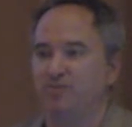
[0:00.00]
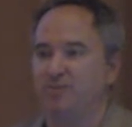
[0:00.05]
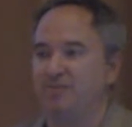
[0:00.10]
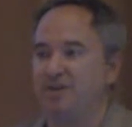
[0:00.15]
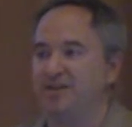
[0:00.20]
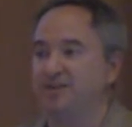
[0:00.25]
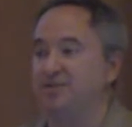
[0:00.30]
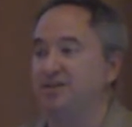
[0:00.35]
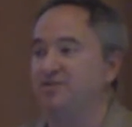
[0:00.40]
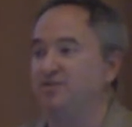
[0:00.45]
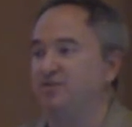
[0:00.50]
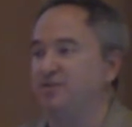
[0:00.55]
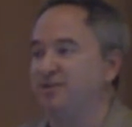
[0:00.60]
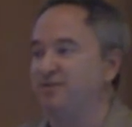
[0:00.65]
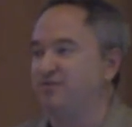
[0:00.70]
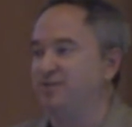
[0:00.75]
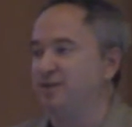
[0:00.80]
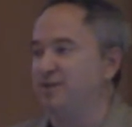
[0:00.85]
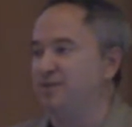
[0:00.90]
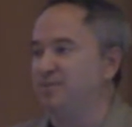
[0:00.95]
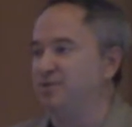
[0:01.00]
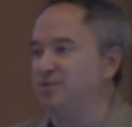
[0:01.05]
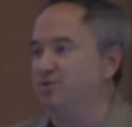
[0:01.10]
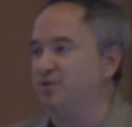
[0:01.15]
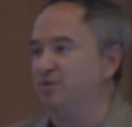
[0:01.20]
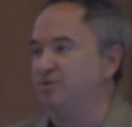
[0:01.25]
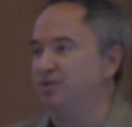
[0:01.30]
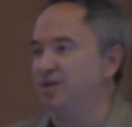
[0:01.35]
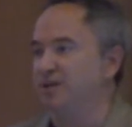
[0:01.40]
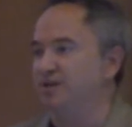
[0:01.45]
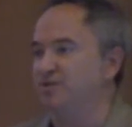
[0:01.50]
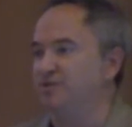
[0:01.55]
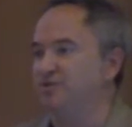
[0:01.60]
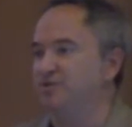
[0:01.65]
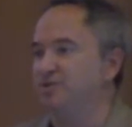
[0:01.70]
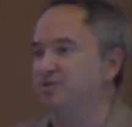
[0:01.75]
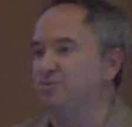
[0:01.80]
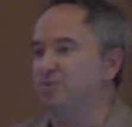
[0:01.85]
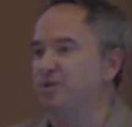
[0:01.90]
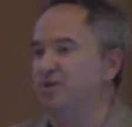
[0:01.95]
we made several different image
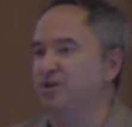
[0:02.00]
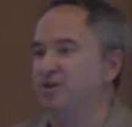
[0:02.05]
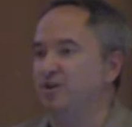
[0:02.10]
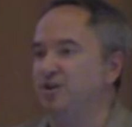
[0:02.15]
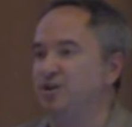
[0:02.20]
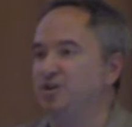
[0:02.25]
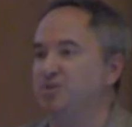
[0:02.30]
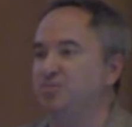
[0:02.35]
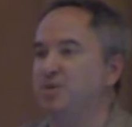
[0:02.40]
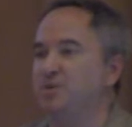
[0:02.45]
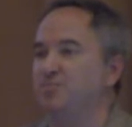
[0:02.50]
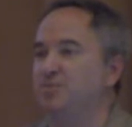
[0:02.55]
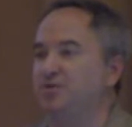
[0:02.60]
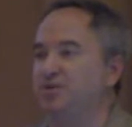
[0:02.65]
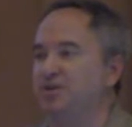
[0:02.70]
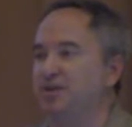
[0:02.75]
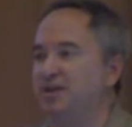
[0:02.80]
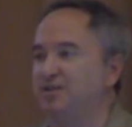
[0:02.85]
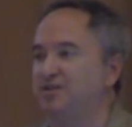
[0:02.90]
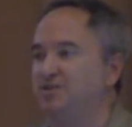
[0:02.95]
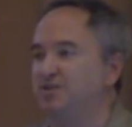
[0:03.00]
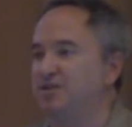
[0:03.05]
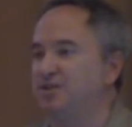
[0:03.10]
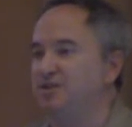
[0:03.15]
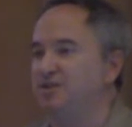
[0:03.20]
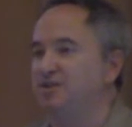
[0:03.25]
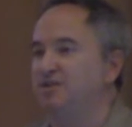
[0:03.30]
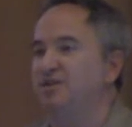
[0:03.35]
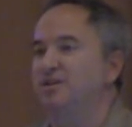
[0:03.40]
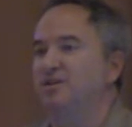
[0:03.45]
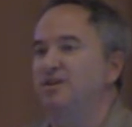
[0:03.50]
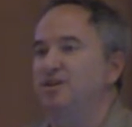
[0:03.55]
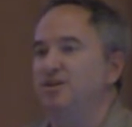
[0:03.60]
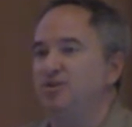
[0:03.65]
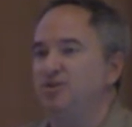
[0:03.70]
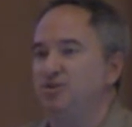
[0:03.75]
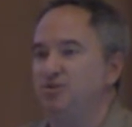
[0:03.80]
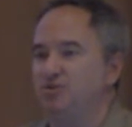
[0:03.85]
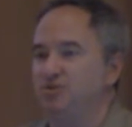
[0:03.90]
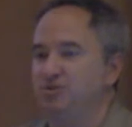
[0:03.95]
rotators, and we encouraged people to actually
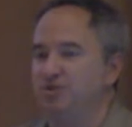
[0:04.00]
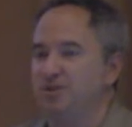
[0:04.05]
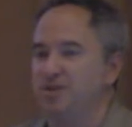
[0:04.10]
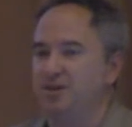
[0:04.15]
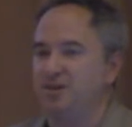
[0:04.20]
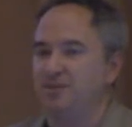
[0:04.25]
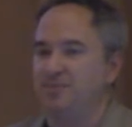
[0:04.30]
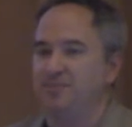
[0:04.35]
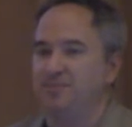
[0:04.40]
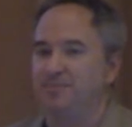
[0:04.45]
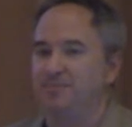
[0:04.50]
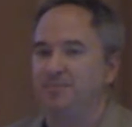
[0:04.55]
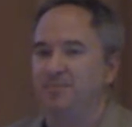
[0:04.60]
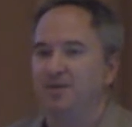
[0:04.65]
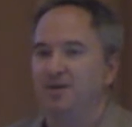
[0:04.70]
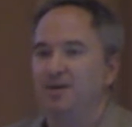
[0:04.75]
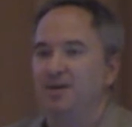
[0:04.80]
use them,